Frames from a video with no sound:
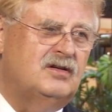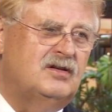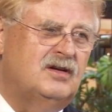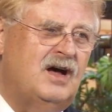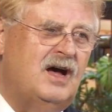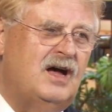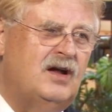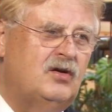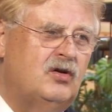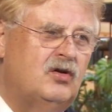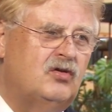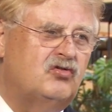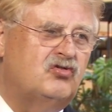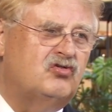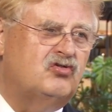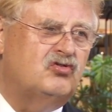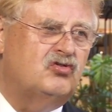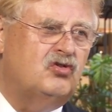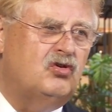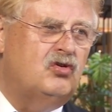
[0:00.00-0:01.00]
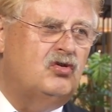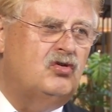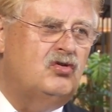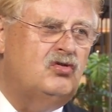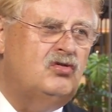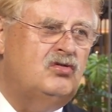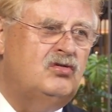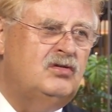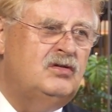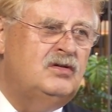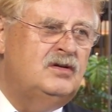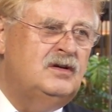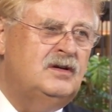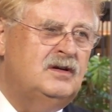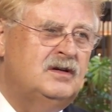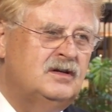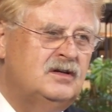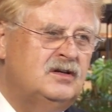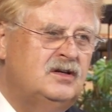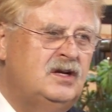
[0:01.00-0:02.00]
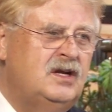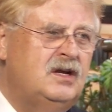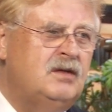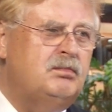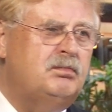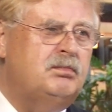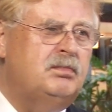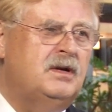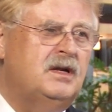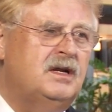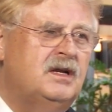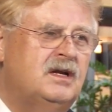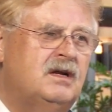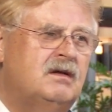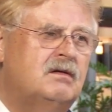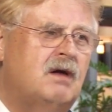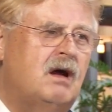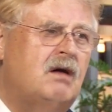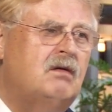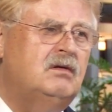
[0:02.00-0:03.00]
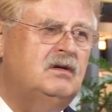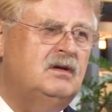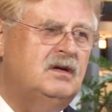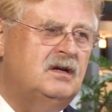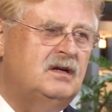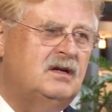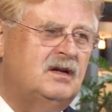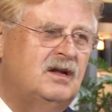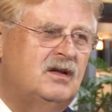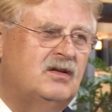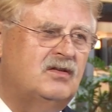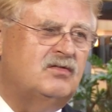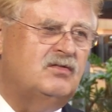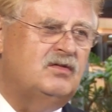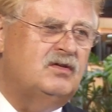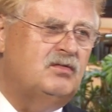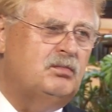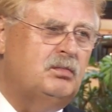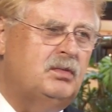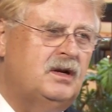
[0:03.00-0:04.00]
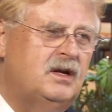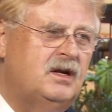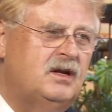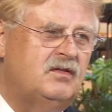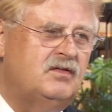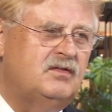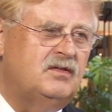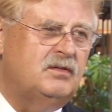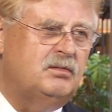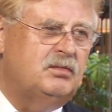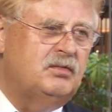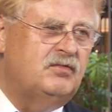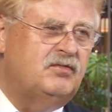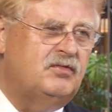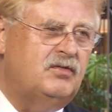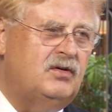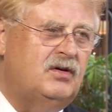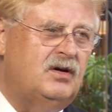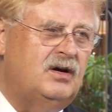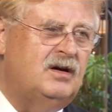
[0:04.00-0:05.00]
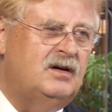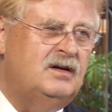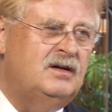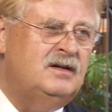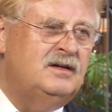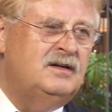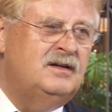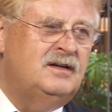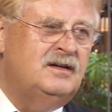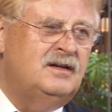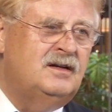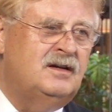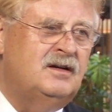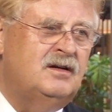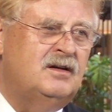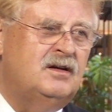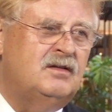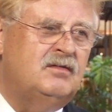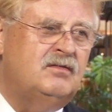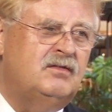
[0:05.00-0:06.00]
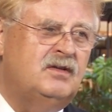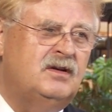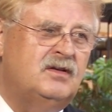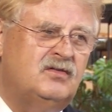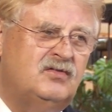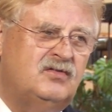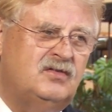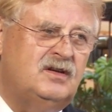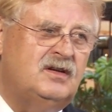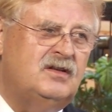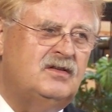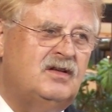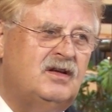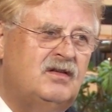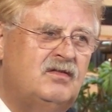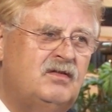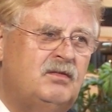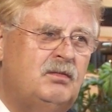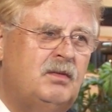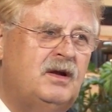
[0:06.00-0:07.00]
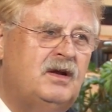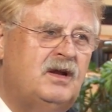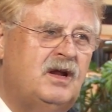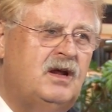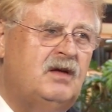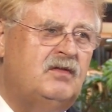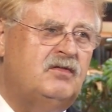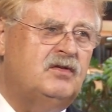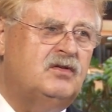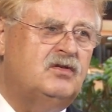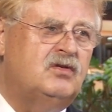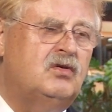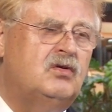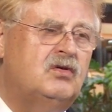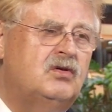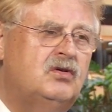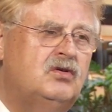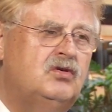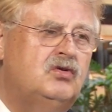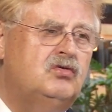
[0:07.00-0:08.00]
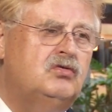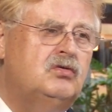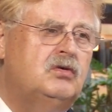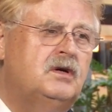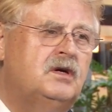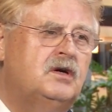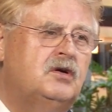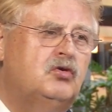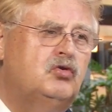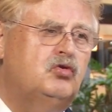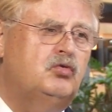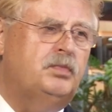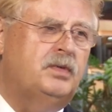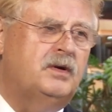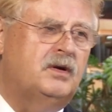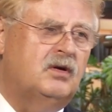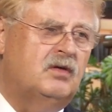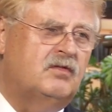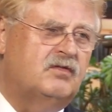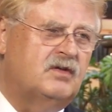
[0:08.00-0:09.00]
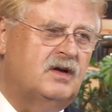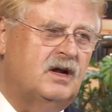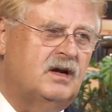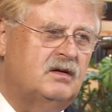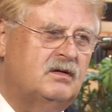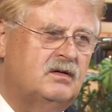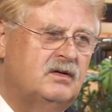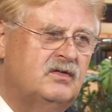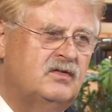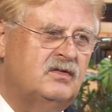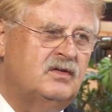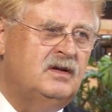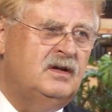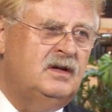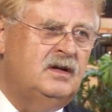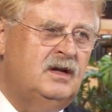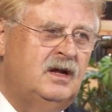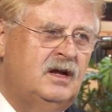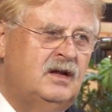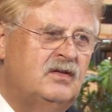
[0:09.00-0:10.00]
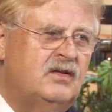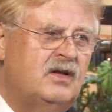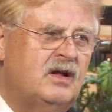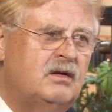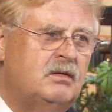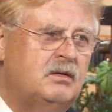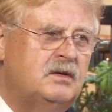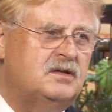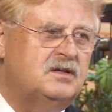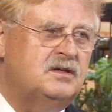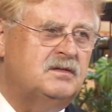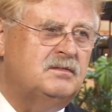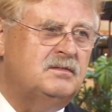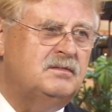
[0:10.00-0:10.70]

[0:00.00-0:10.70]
are not so deeply grounded as we believed it before. We'll see that we might have a total new regrouping of countries in that region.